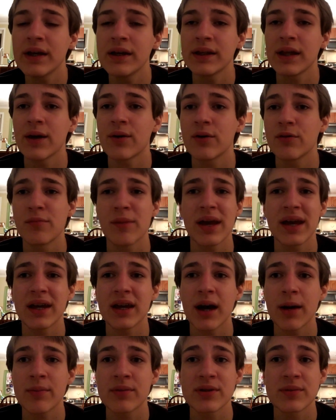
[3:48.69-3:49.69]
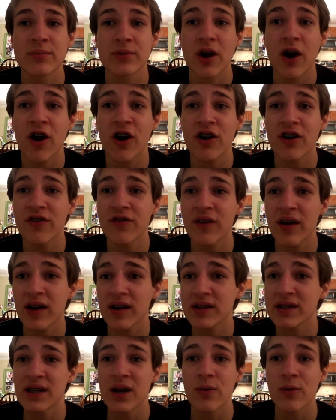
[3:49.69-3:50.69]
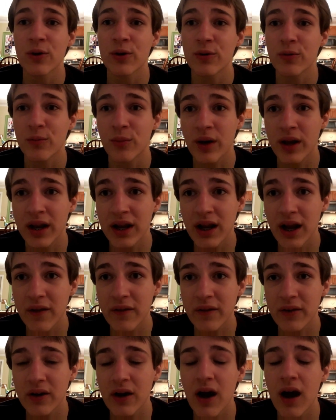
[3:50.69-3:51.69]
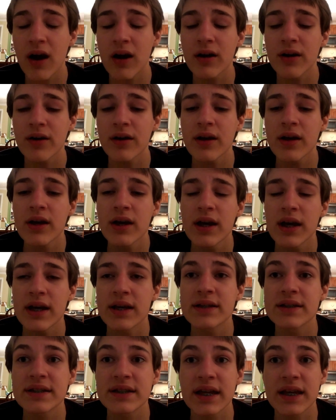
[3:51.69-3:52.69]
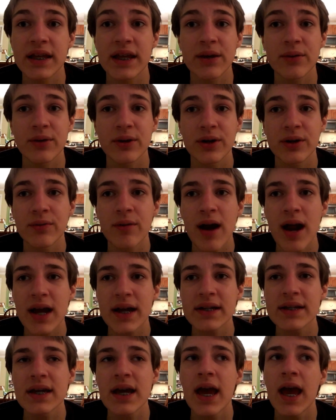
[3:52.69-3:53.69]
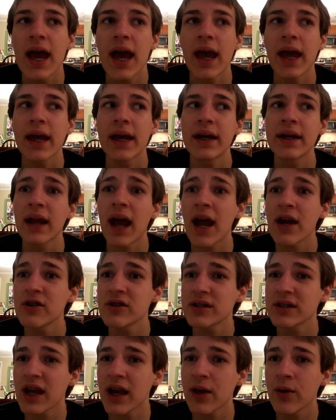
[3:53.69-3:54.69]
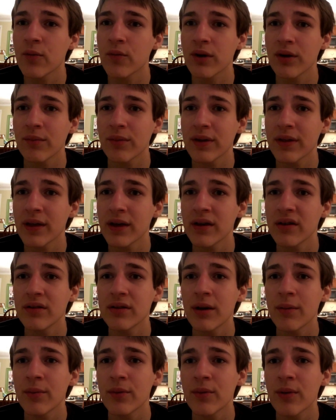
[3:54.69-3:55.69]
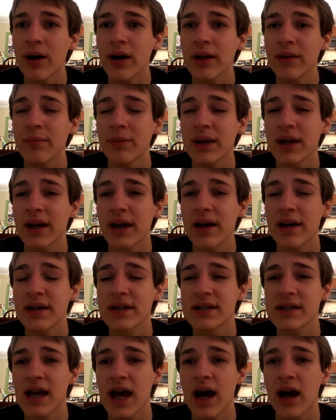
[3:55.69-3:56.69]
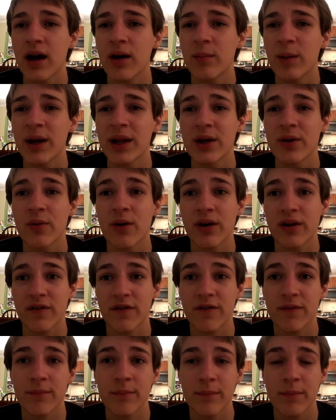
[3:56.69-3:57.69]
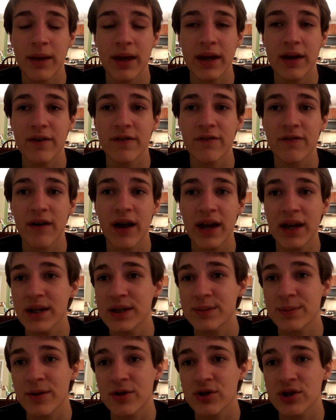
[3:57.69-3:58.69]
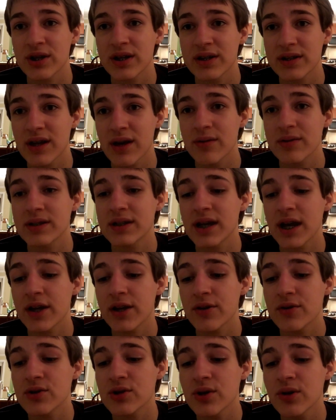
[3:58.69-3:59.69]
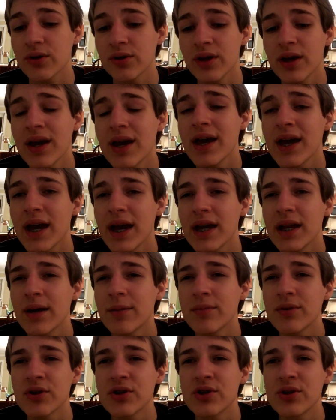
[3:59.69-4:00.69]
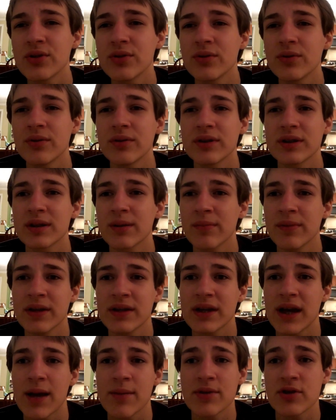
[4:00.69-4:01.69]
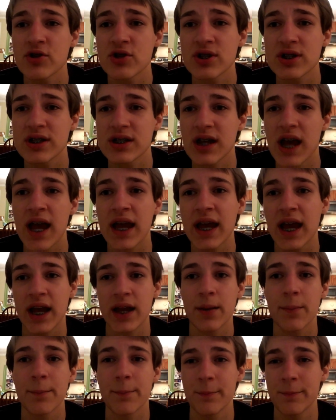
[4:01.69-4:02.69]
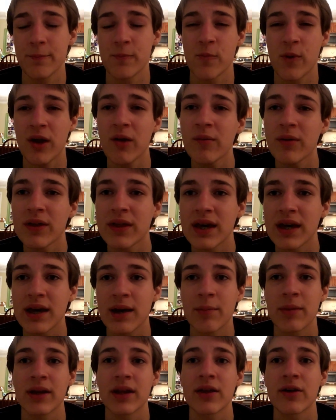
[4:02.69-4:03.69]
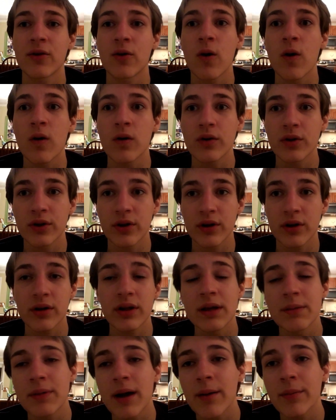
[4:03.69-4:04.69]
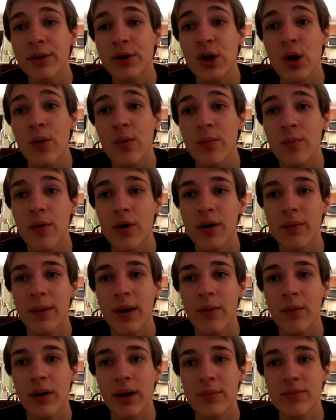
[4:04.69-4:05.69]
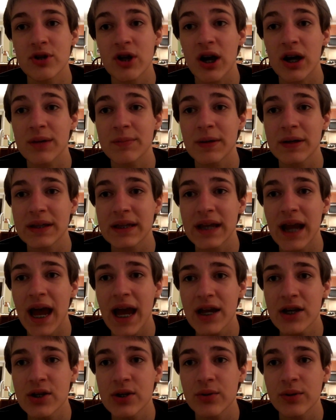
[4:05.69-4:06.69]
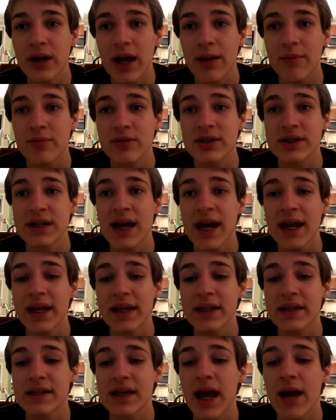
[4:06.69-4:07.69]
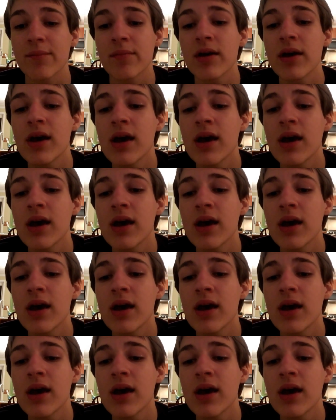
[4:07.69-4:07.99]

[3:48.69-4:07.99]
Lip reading: They would make up some card effects that weren't written on the card and say they were correct. And I just kind of went with it. Number one, because I didn't want to make a fight, especially because I was 10 years old. And number two, some of the times I kind of went with it. I mean, they're older. They probably know more about what I'm talking about than I do, and I was 10 at the time.